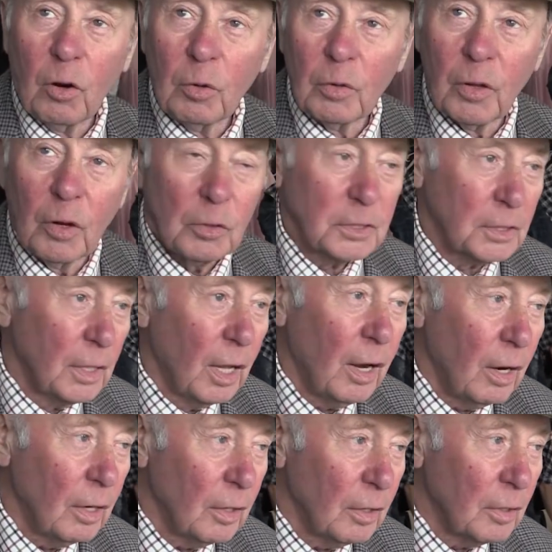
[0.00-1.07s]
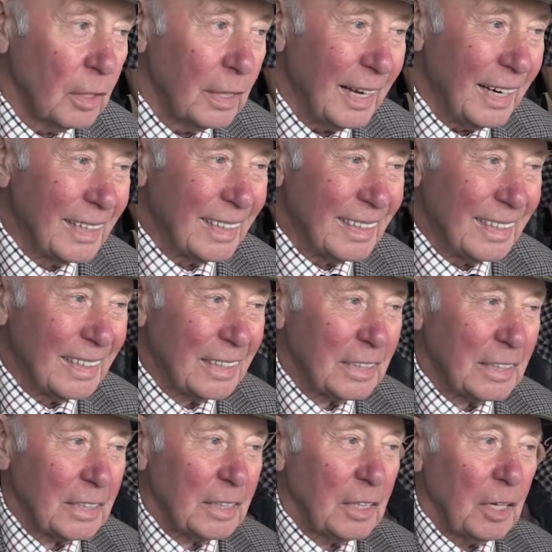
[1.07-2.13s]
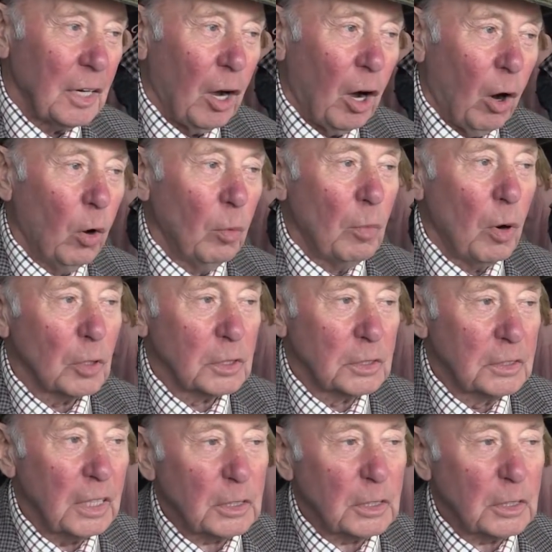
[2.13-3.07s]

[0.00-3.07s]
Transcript: all lost there and almost